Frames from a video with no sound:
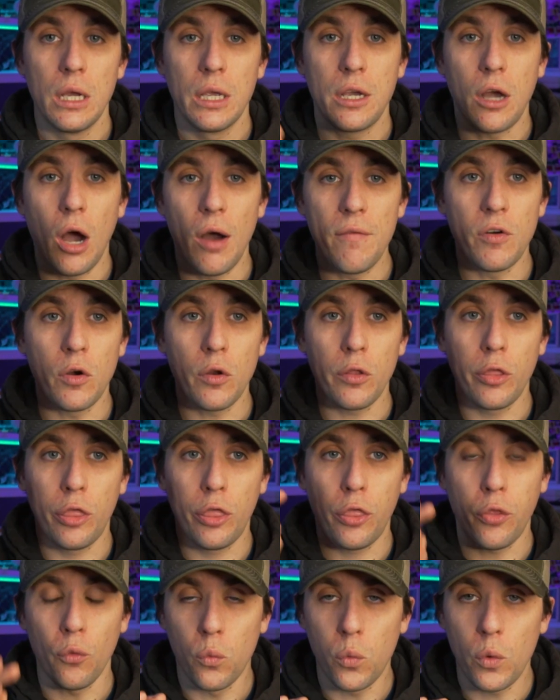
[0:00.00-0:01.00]
cover
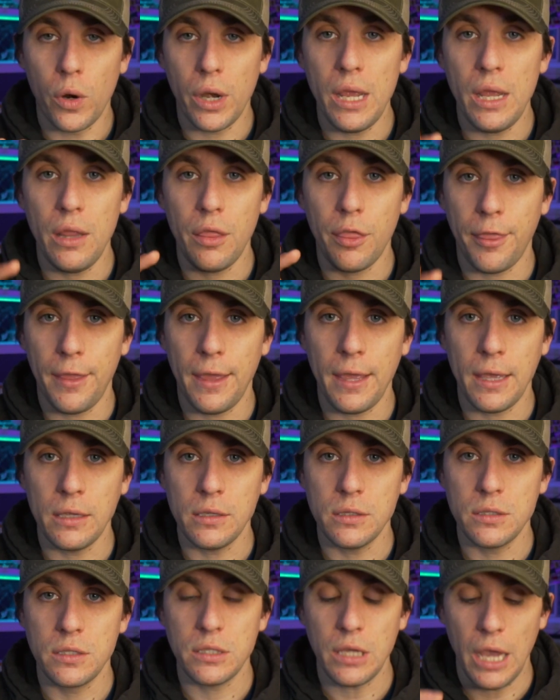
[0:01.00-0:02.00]
3
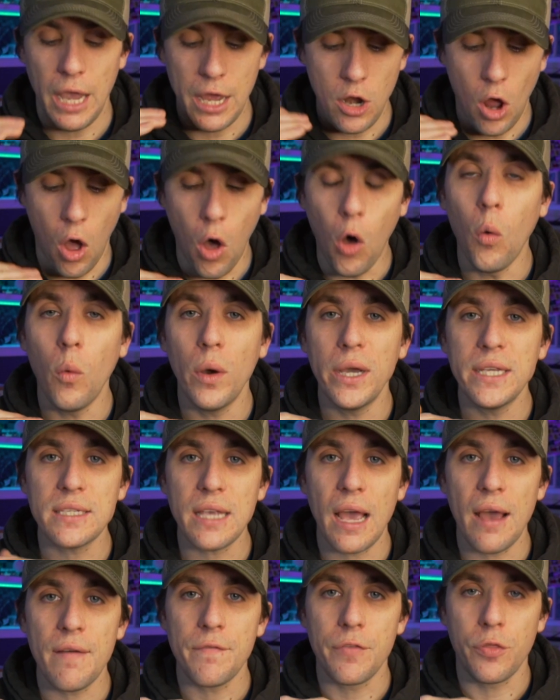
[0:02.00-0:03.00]
things and always
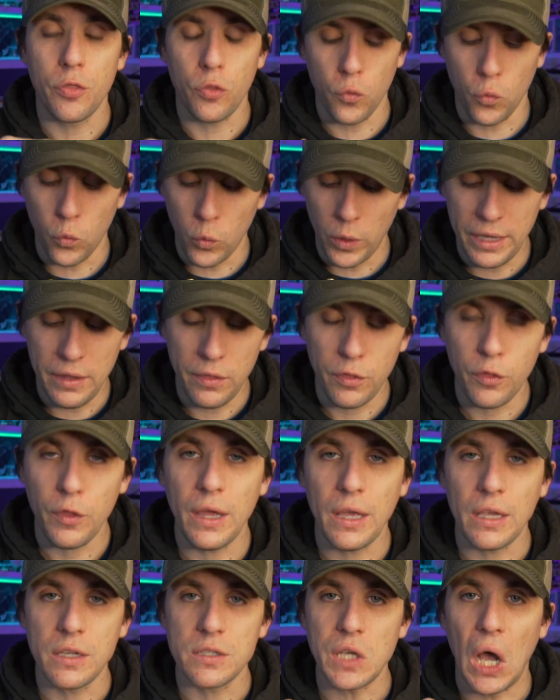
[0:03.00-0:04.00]
have 3
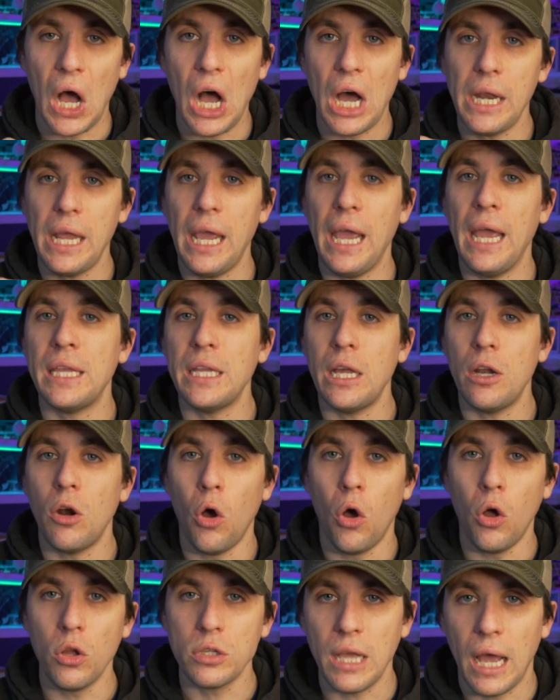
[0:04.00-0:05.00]
things on hand at
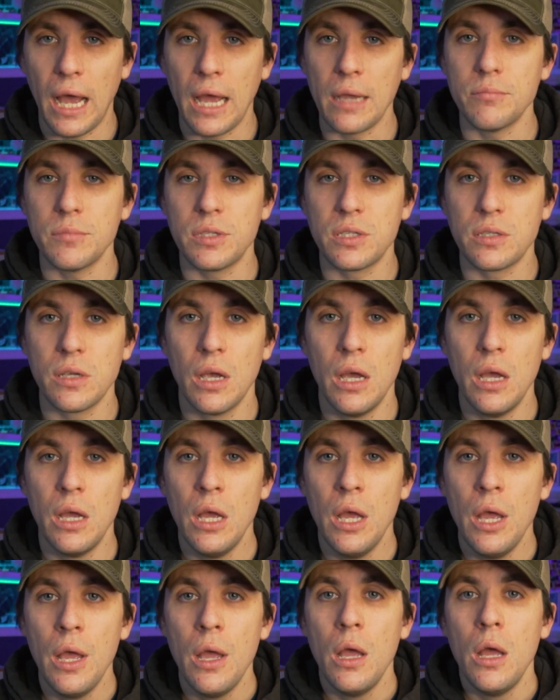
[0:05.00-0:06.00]
all times.
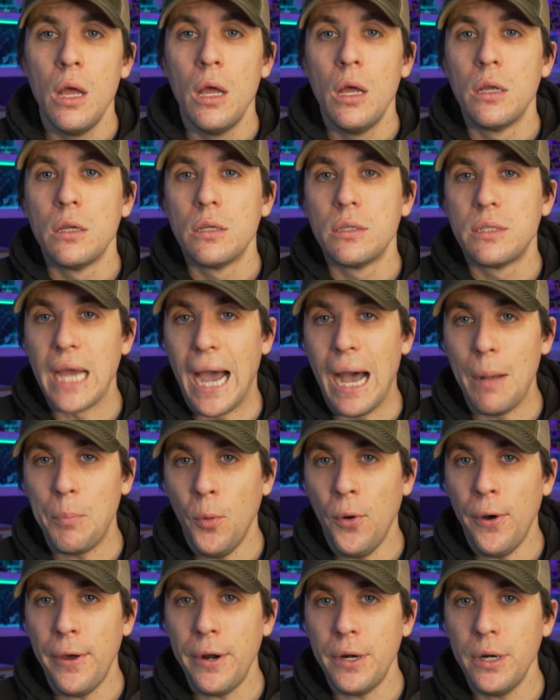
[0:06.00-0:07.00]
Top
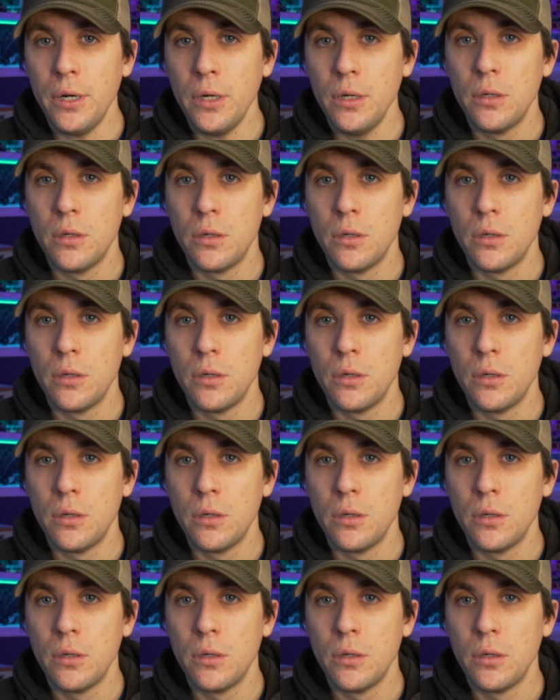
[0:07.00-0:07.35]
water,